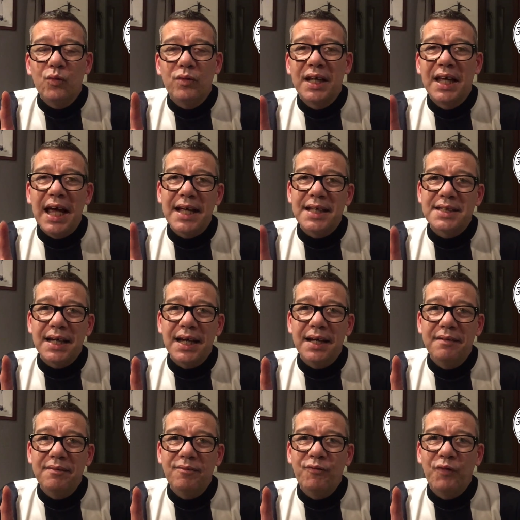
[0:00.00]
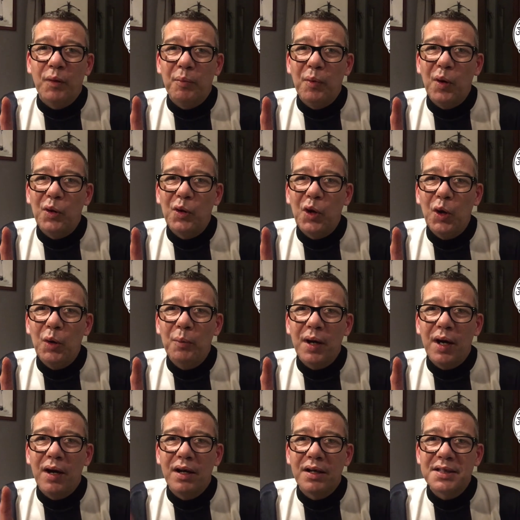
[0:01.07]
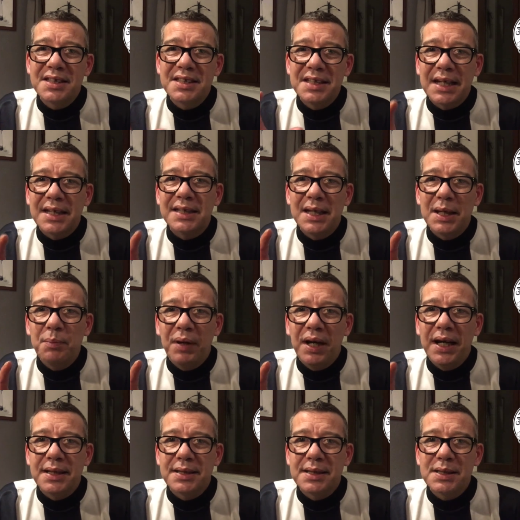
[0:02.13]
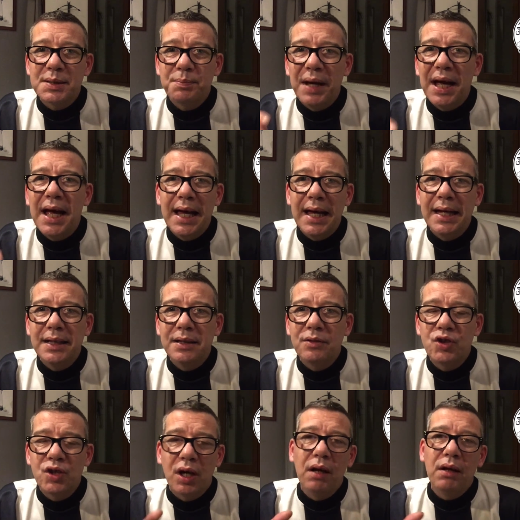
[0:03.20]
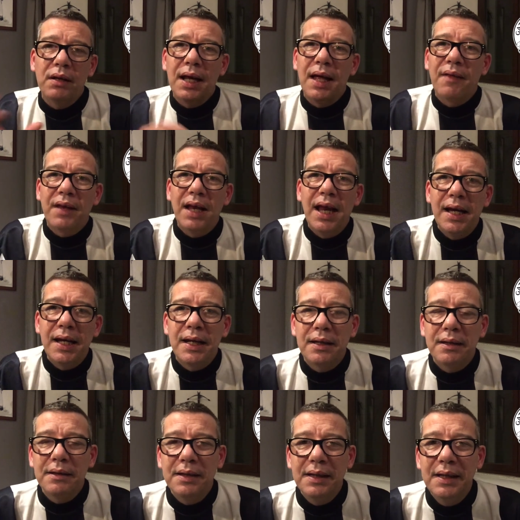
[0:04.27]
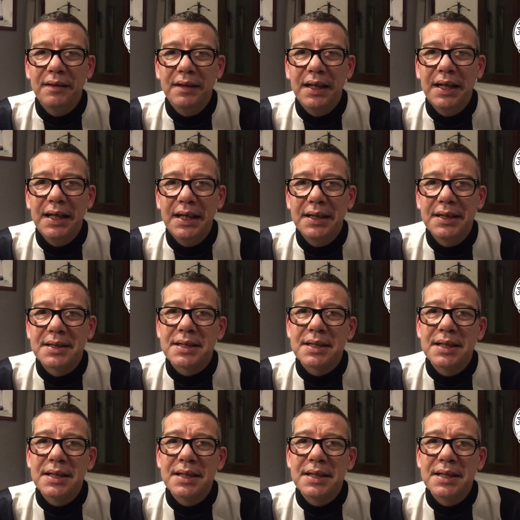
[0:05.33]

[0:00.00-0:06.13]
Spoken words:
Gateshead Football Club are 60 places behind Charlton Athletic in the leagues.